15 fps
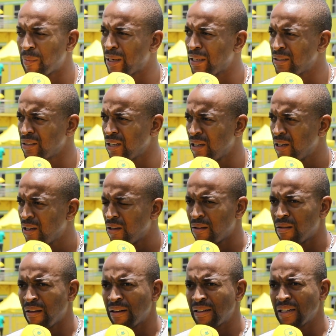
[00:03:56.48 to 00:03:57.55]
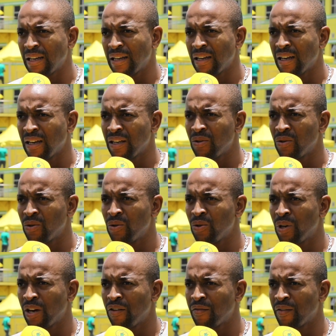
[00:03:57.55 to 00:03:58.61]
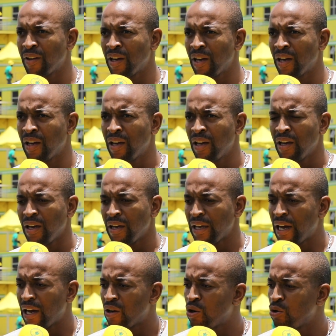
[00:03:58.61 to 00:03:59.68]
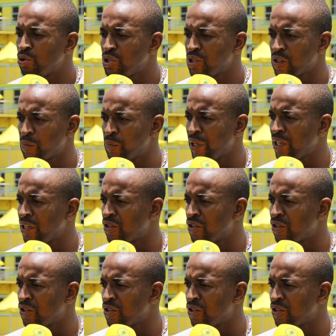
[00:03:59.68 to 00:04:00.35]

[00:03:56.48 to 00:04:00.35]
place. That you have a younger coaches being